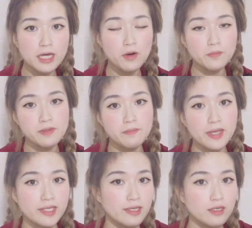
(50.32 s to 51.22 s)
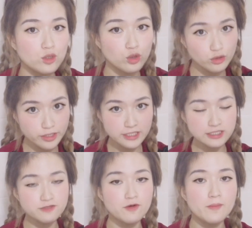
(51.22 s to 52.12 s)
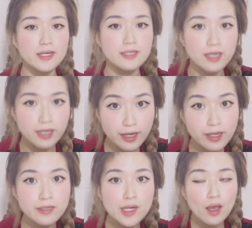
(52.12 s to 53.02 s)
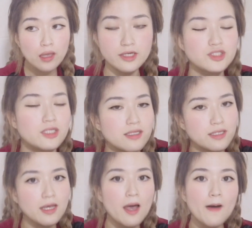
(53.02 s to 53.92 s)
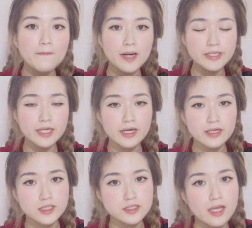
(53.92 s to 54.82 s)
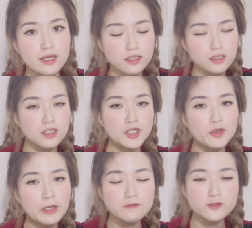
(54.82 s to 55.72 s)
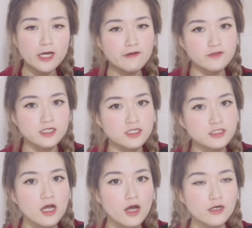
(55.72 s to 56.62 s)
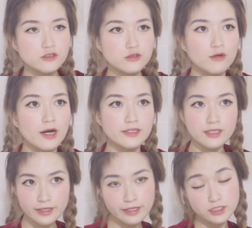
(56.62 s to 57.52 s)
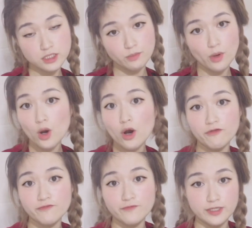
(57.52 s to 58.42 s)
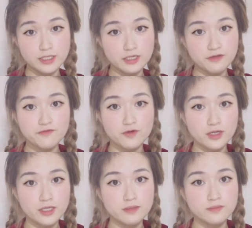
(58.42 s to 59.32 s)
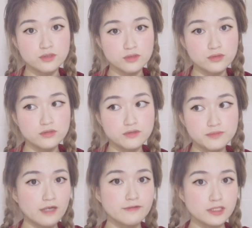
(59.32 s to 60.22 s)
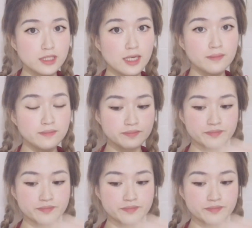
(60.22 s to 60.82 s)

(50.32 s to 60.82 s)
I'll be baking cookies for my dad. Actually, my dad is like a Grab driver, so I think it's more convenient for him to have some